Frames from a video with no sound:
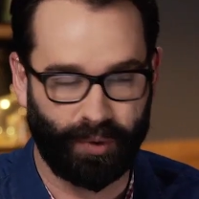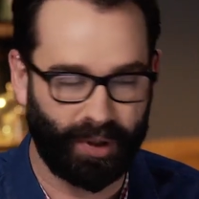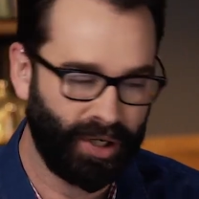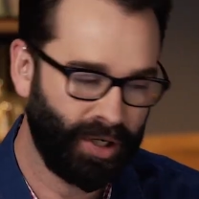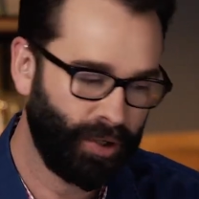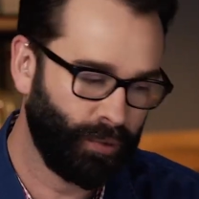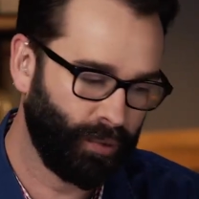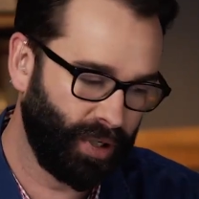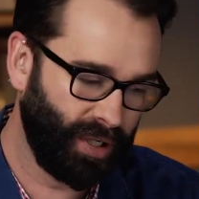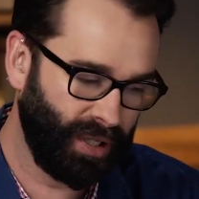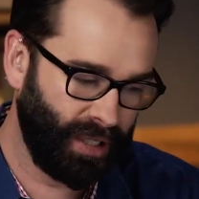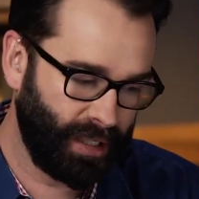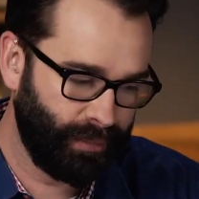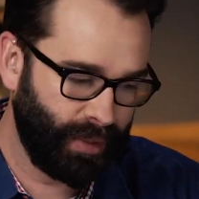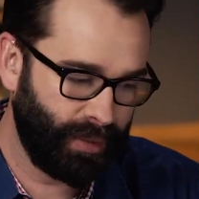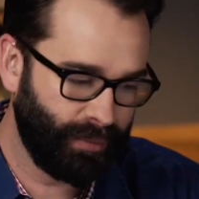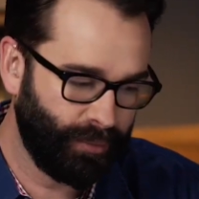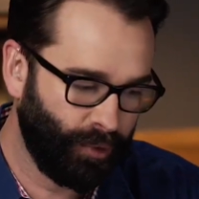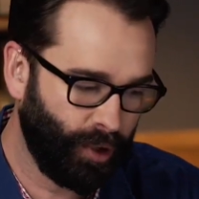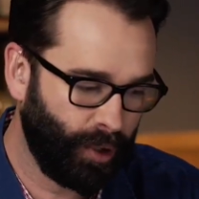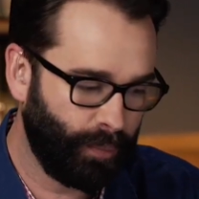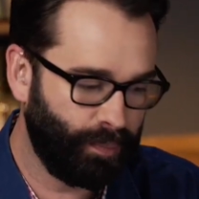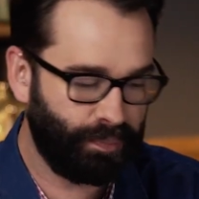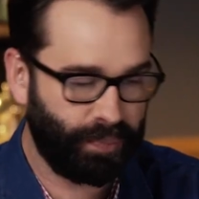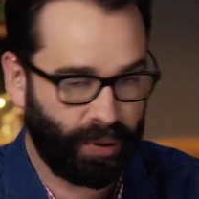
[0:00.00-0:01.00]
We're, we're a little bit
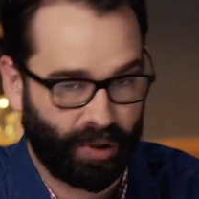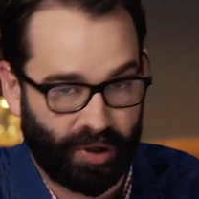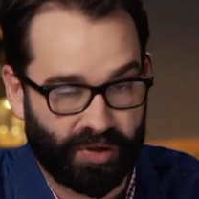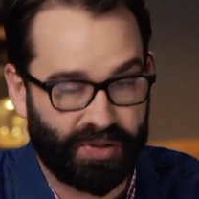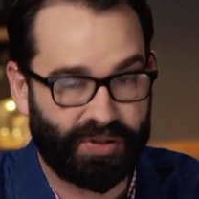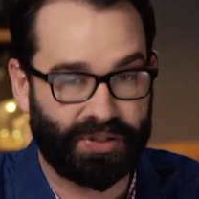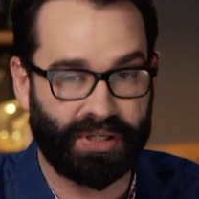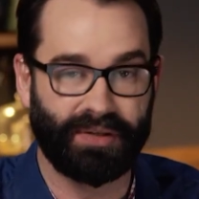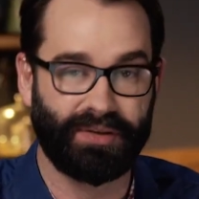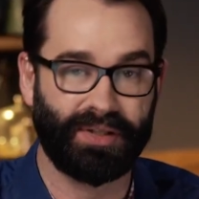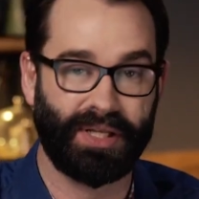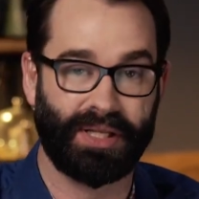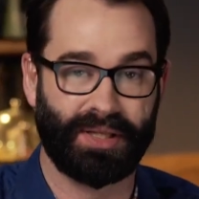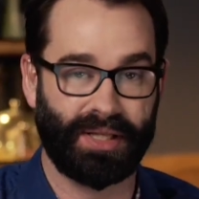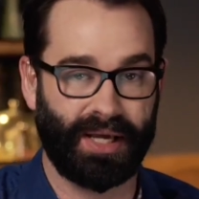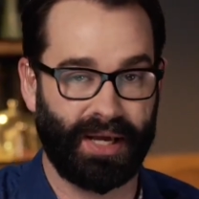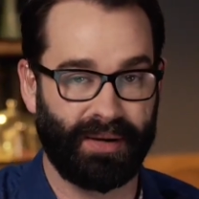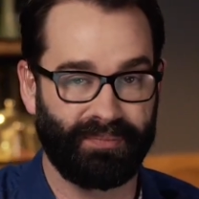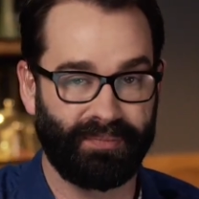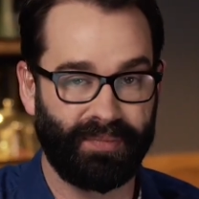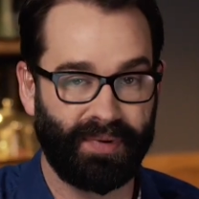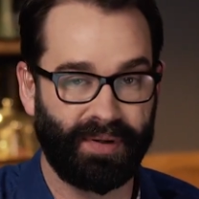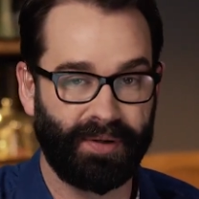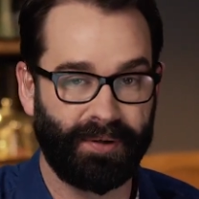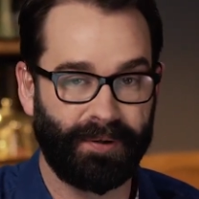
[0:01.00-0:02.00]
more person than
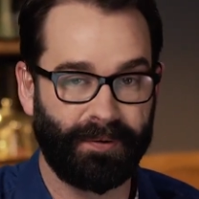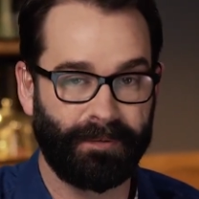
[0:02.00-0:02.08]
them.